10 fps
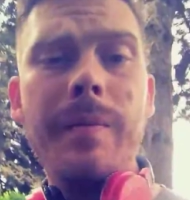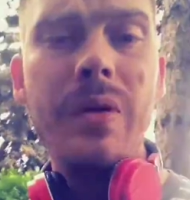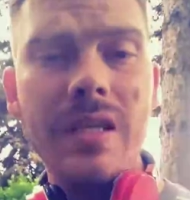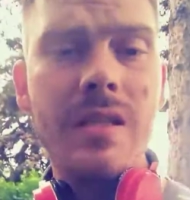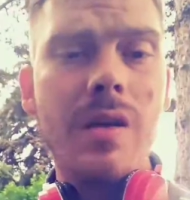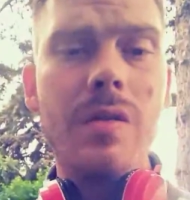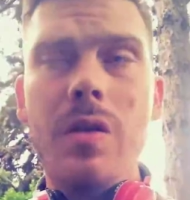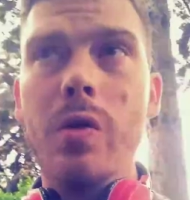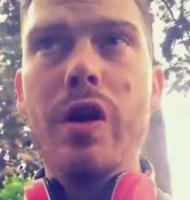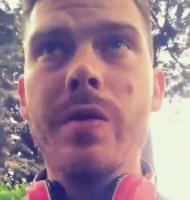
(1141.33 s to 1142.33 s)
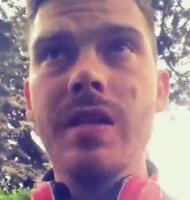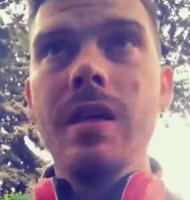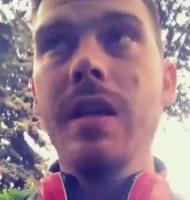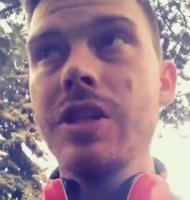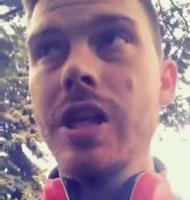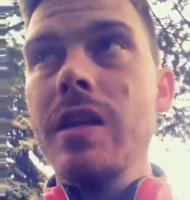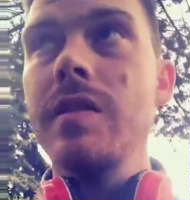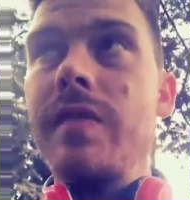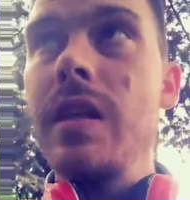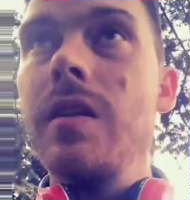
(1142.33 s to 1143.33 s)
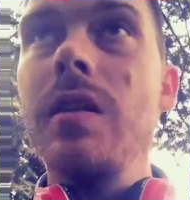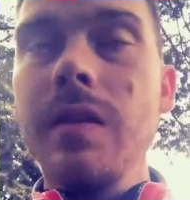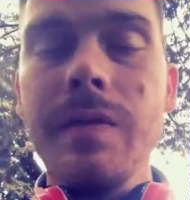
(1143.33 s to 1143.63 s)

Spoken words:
Peace out. Corey Resilient. Share this video.